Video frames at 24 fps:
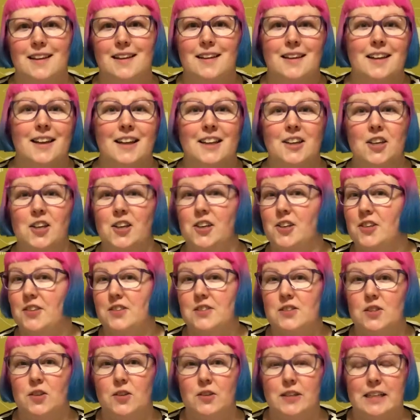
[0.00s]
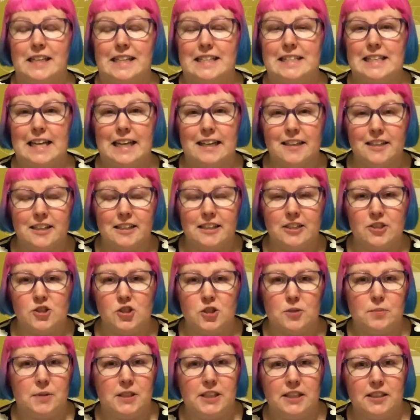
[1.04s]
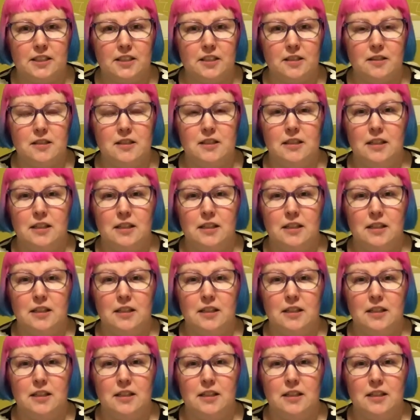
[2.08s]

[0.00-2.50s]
Hello, so it's Editing Jubie here.